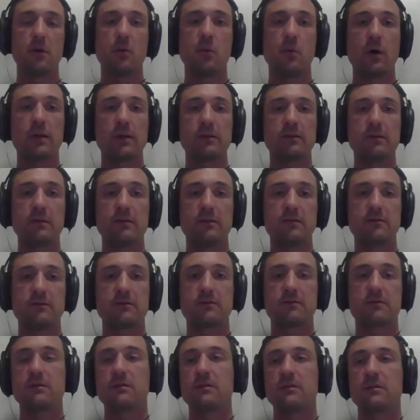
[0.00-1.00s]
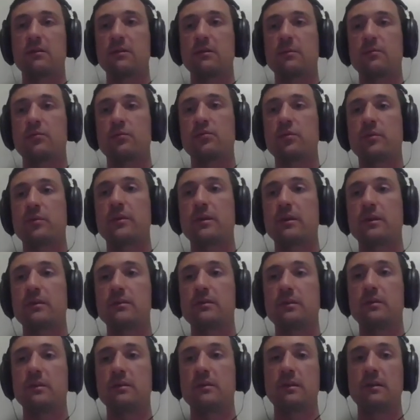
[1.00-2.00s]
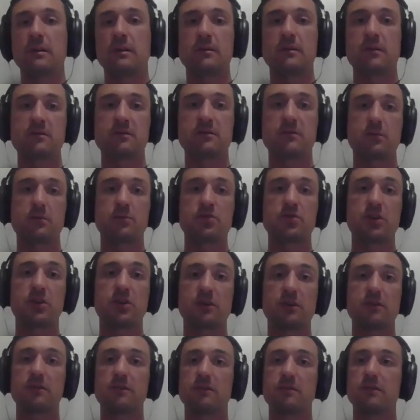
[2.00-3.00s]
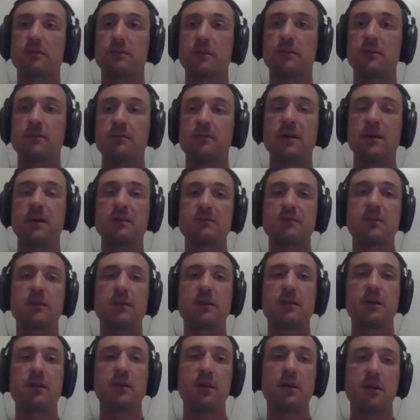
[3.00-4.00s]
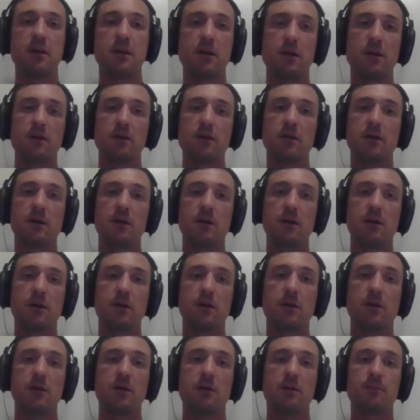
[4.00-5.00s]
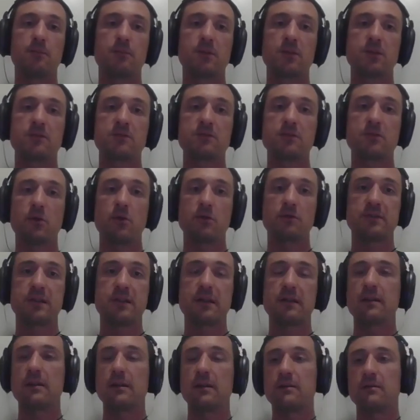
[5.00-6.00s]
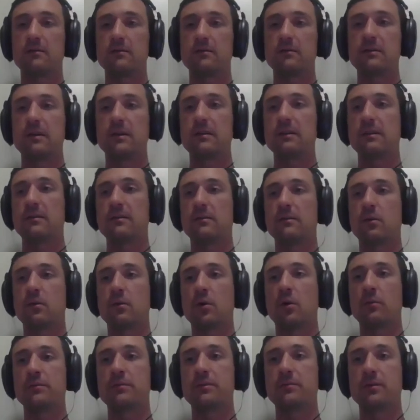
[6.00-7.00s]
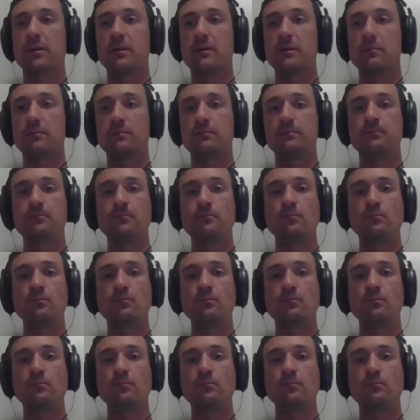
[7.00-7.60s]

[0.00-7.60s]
what is the probability that a subject in my study solves that level optimally.